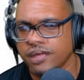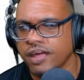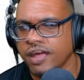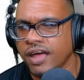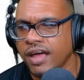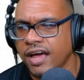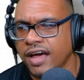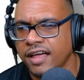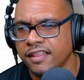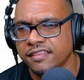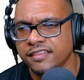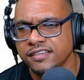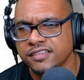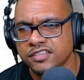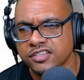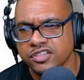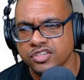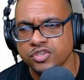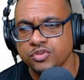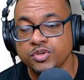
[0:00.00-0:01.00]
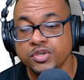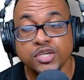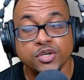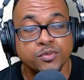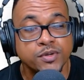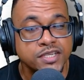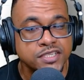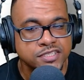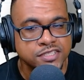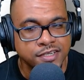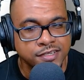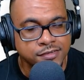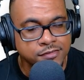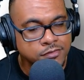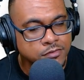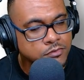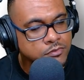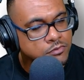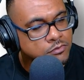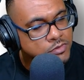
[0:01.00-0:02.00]
And this new equation,
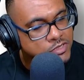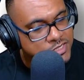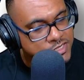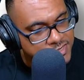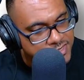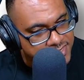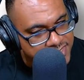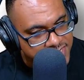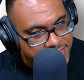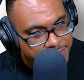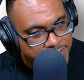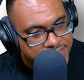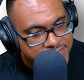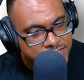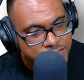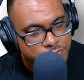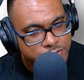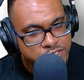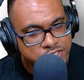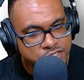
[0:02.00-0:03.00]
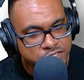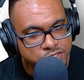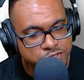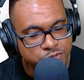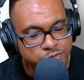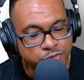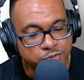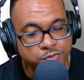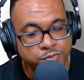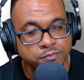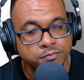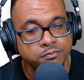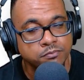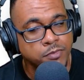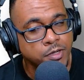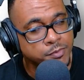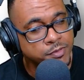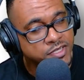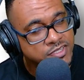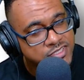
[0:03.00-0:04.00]
which is the same as equation 2, but
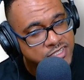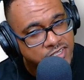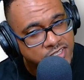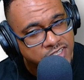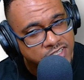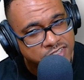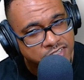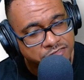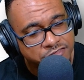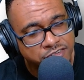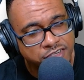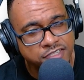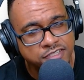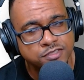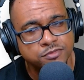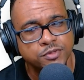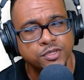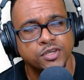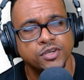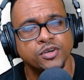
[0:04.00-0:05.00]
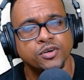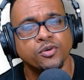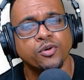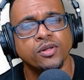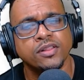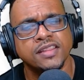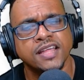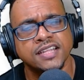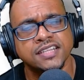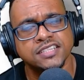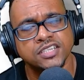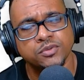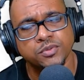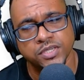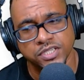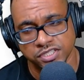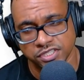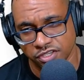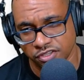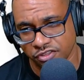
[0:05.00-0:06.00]
because it's looking different, we're going to call that
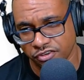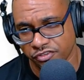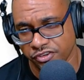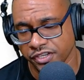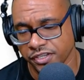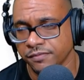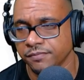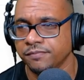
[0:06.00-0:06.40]
equation 3.